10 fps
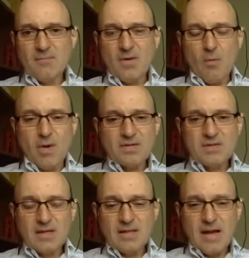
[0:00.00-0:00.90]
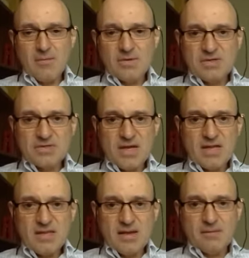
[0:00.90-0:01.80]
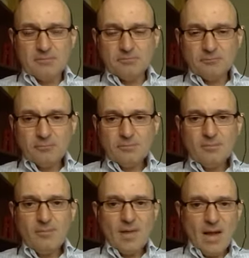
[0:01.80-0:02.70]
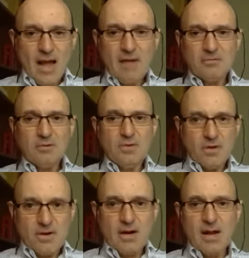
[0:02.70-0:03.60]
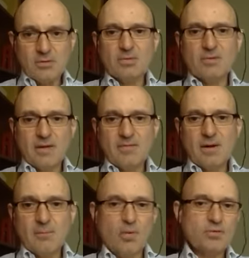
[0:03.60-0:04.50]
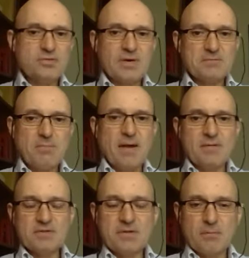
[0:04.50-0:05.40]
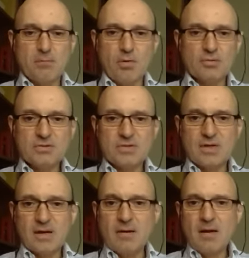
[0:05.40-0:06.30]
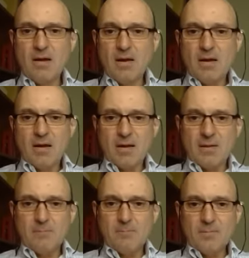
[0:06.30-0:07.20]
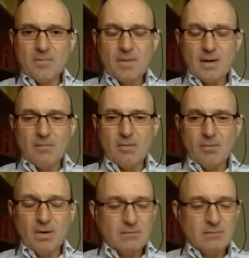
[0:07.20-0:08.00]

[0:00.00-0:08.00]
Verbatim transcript: once that language is in there, have to learn how to live in post transparency and post um, uh, what